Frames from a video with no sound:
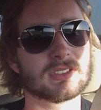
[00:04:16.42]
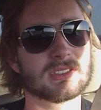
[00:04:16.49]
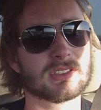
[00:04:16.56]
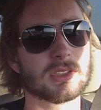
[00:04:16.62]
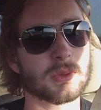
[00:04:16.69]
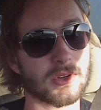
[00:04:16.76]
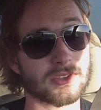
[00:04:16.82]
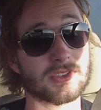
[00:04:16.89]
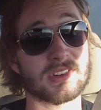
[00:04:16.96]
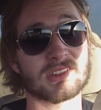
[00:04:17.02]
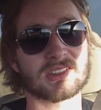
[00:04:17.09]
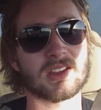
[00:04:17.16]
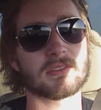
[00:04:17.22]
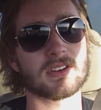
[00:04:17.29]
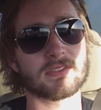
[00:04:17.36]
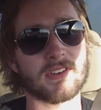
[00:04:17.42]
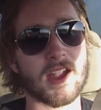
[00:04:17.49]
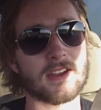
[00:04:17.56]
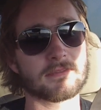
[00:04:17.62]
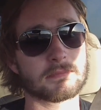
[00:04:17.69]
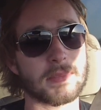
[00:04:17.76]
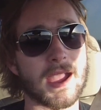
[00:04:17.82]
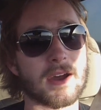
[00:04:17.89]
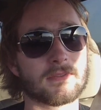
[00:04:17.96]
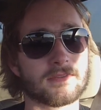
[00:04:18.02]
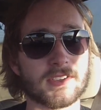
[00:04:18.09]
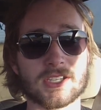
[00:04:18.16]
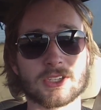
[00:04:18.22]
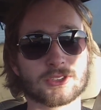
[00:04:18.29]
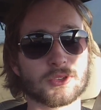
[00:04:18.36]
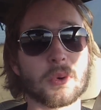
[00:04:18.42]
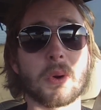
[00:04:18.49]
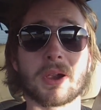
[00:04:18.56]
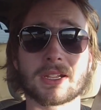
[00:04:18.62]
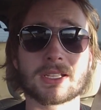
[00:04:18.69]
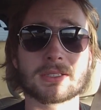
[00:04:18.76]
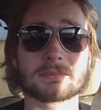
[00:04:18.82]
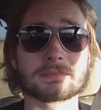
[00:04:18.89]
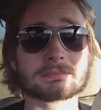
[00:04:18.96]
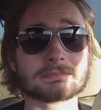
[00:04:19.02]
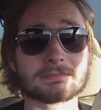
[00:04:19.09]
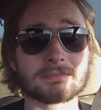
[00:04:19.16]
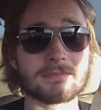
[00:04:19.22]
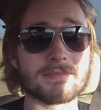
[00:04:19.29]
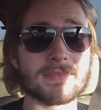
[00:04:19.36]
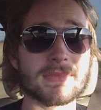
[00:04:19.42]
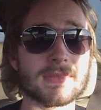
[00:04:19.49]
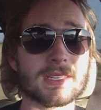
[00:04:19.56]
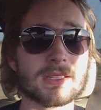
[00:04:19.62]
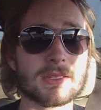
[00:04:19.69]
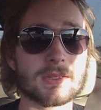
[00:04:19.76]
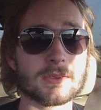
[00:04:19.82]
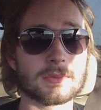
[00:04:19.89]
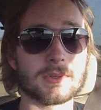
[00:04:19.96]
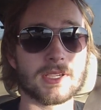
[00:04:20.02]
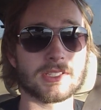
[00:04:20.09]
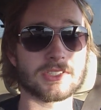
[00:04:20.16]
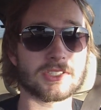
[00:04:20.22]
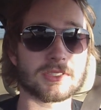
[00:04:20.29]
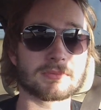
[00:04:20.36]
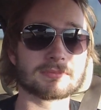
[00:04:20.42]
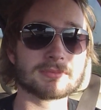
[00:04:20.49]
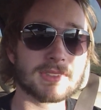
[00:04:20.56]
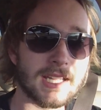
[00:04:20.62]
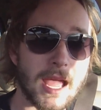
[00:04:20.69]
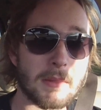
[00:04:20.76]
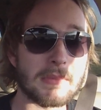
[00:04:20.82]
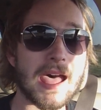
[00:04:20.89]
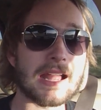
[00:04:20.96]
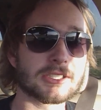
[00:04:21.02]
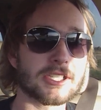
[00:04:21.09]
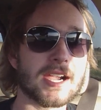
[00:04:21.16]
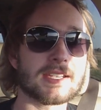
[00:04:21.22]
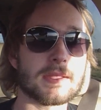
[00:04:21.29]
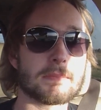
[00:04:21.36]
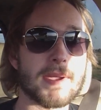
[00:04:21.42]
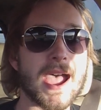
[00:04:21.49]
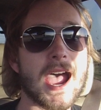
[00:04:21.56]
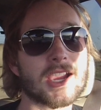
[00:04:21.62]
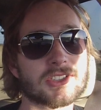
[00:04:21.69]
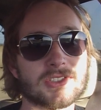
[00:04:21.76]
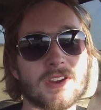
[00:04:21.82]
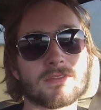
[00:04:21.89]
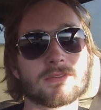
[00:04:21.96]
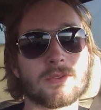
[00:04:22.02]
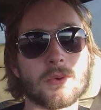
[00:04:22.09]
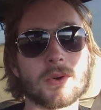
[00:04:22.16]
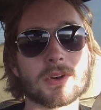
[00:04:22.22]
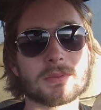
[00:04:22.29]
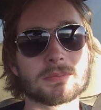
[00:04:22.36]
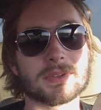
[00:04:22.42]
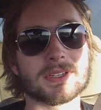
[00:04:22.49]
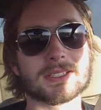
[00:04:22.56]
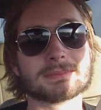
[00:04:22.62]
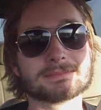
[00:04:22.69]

275 pound-feet of torque, which I'm not trying to bash on Ford, but